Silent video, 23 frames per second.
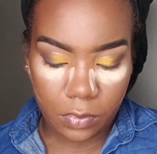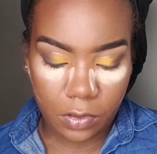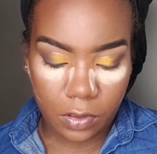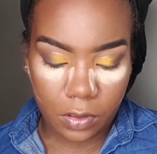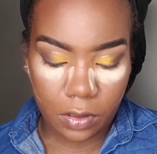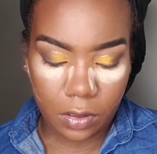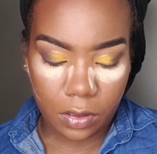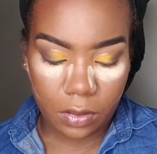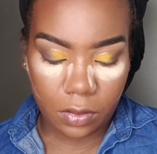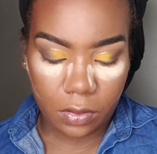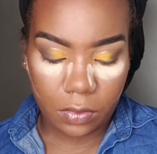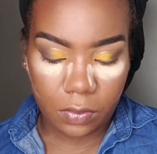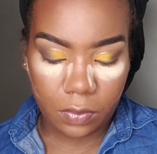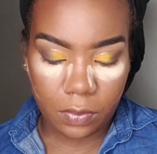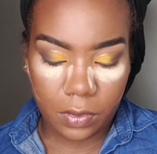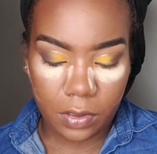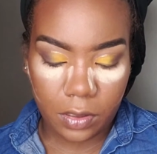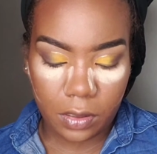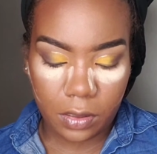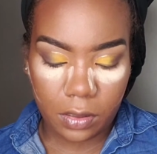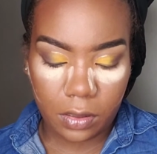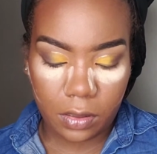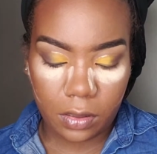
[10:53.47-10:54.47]
Cuddle
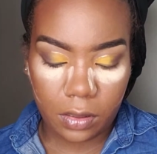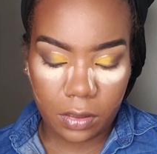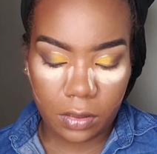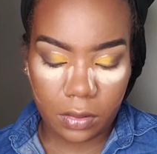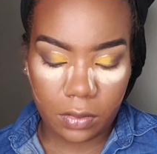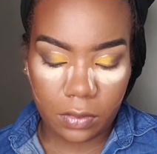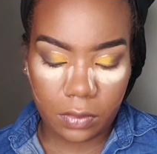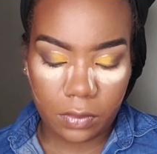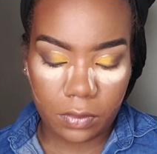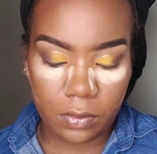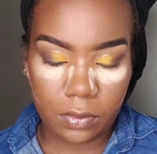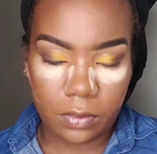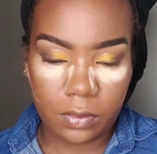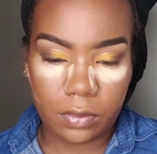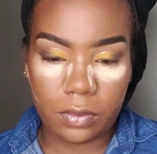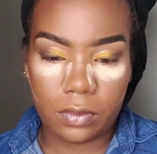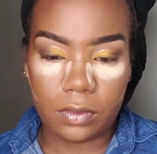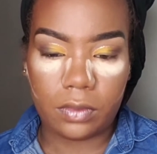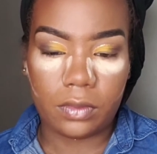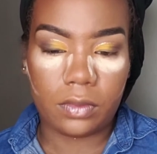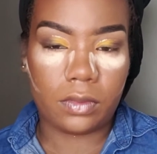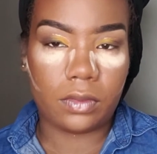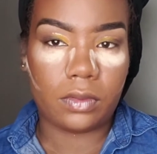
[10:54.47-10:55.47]
Buddy now
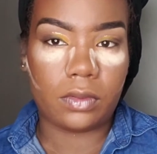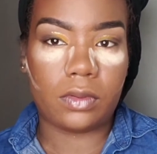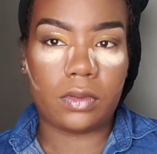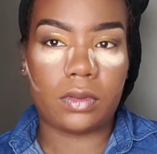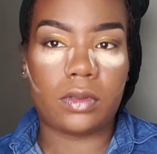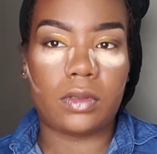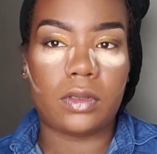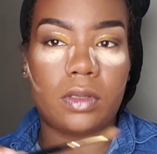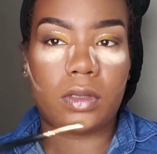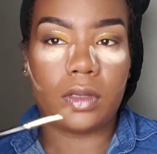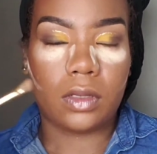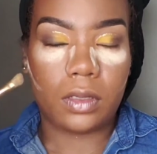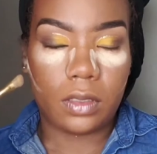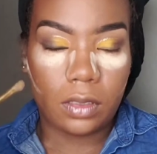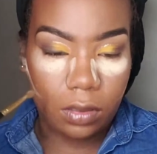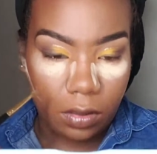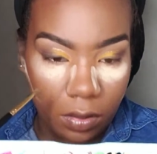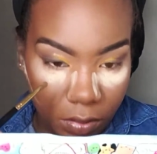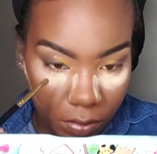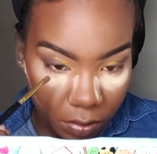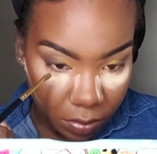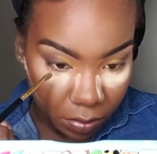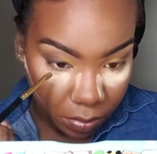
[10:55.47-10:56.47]

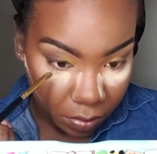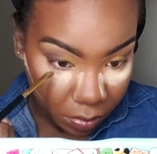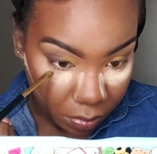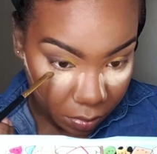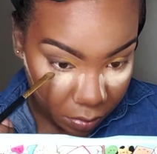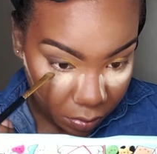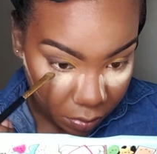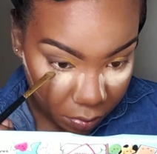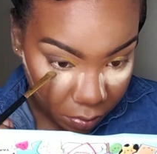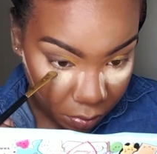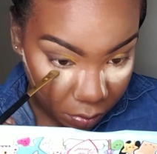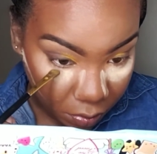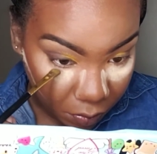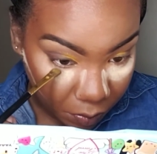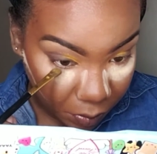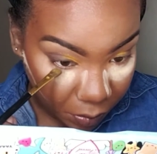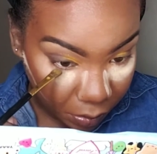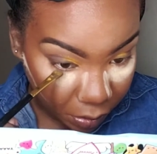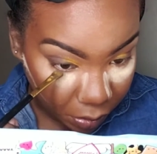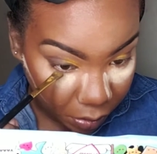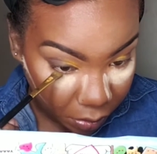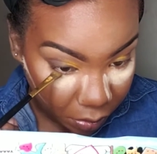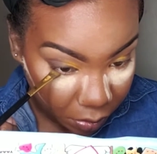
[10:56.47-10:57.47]
and just
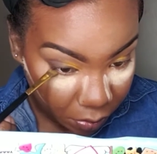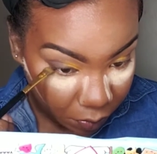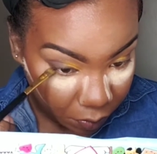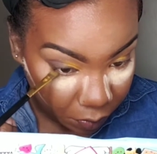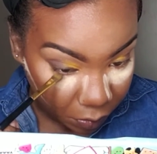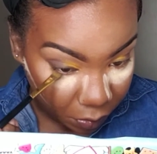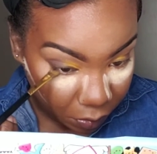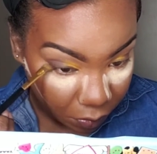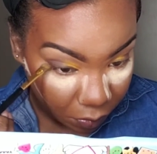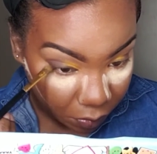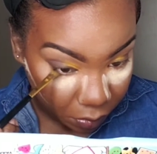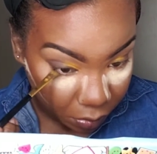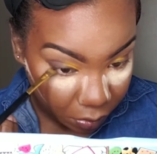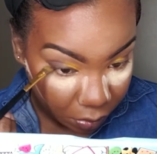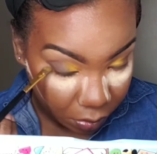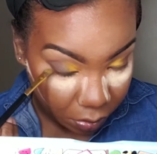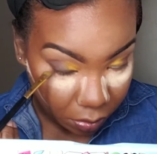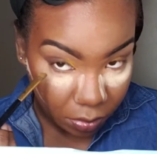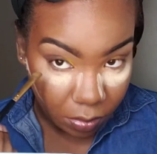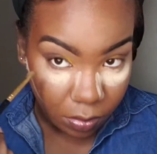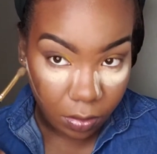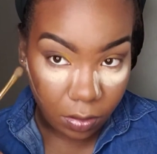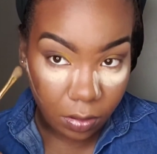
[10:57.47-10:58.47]
apply it to my lower
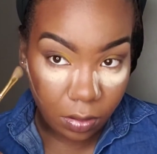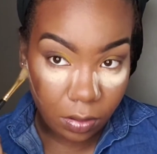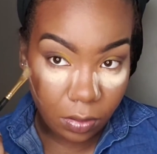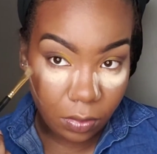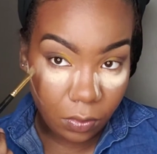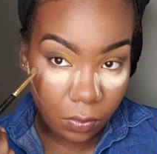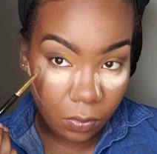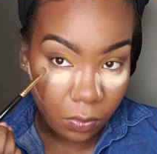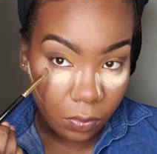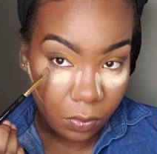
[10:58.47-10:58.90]
lash line.